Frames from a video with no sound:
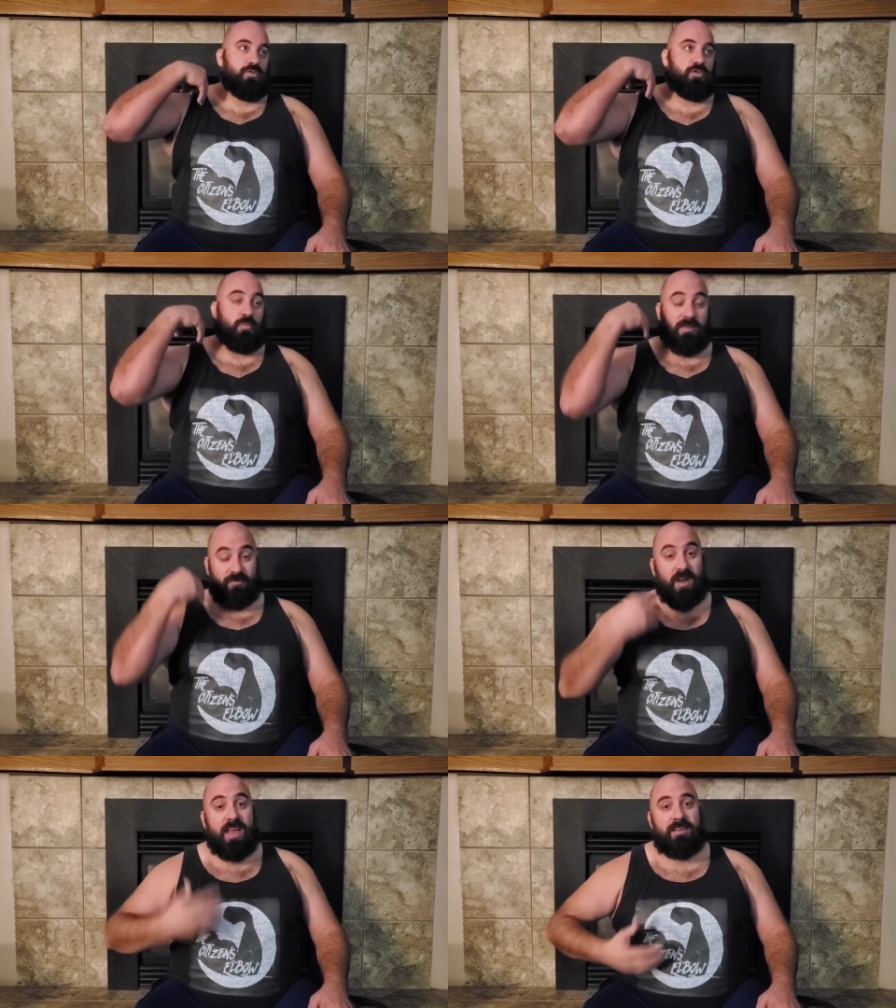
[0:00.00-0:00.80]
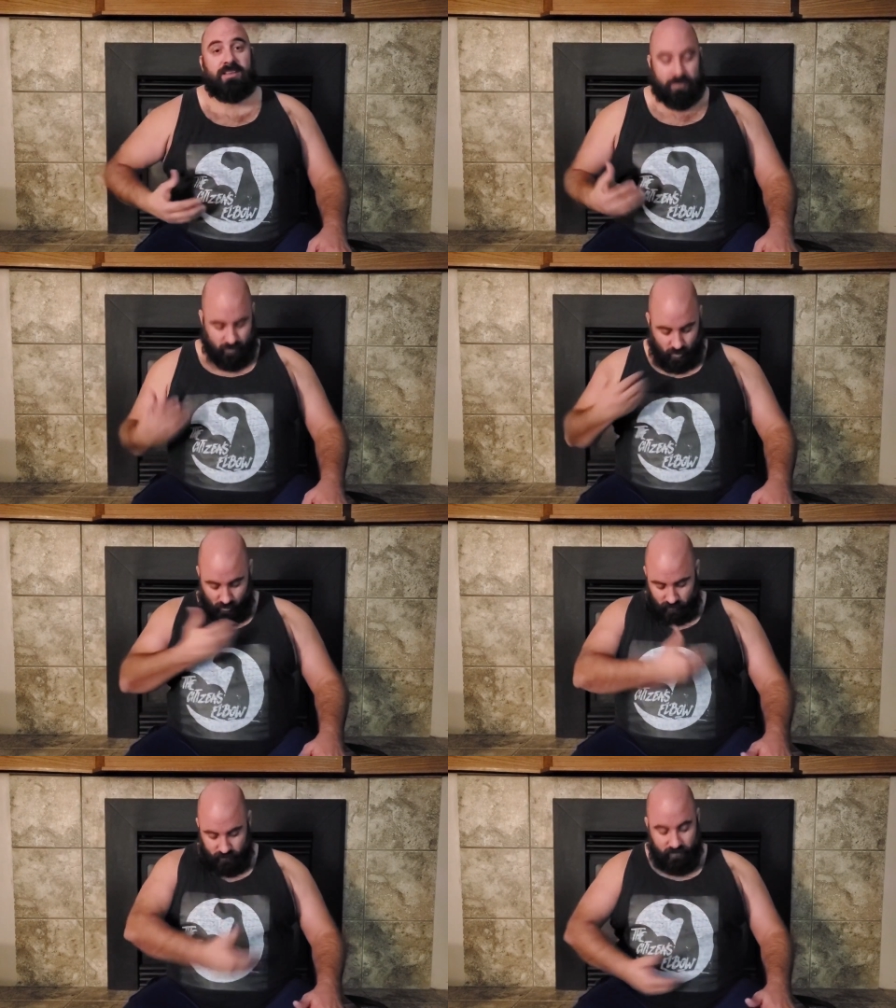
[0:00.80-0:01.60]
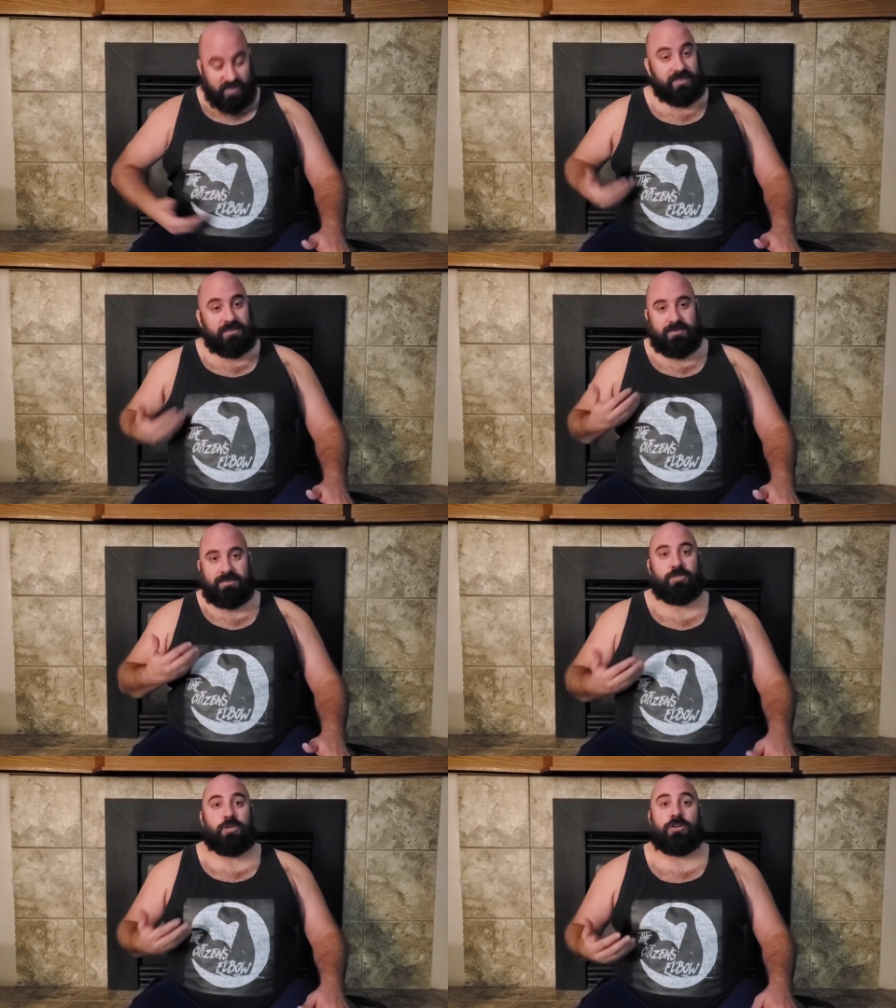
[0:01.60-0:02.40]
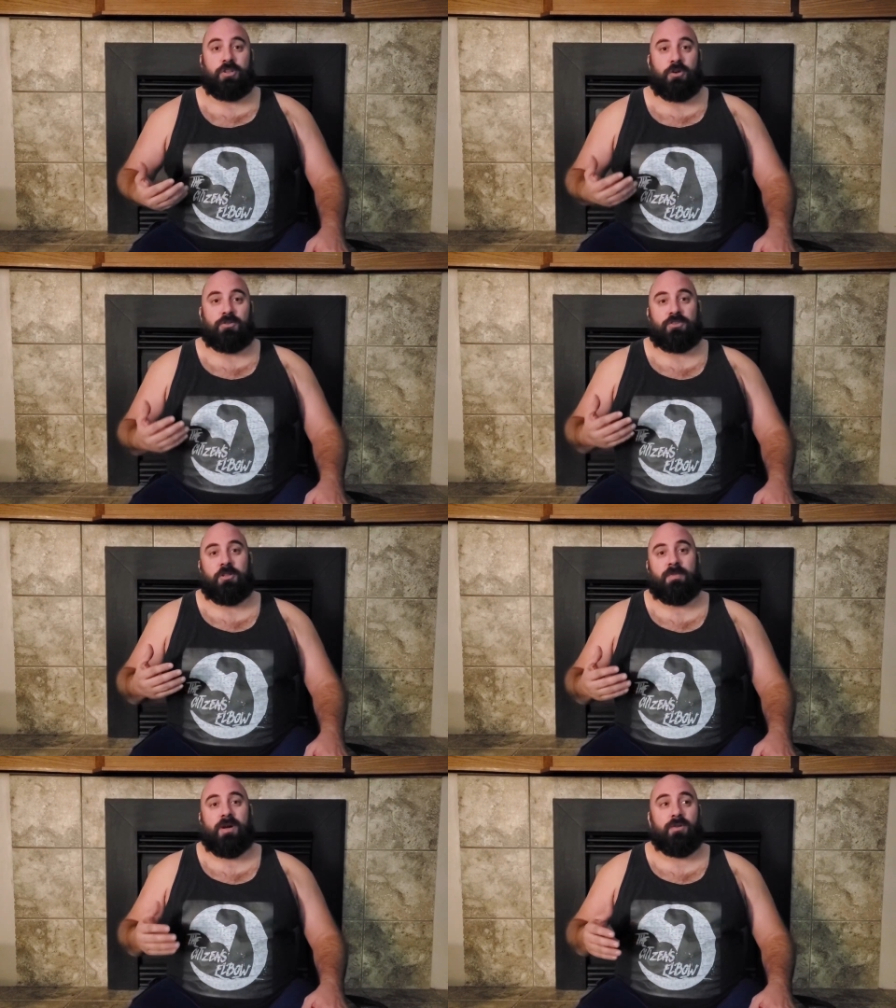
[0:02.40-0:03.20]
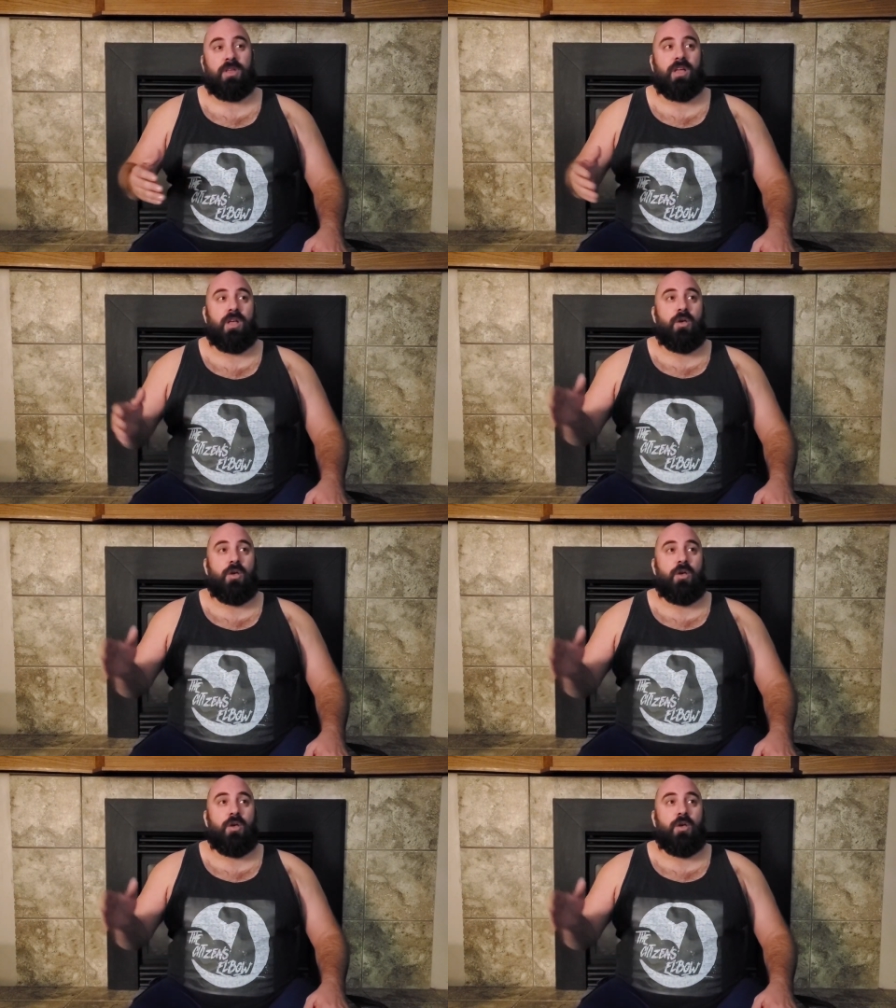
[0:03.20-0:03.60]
So my friend, who this shirt logo is all about,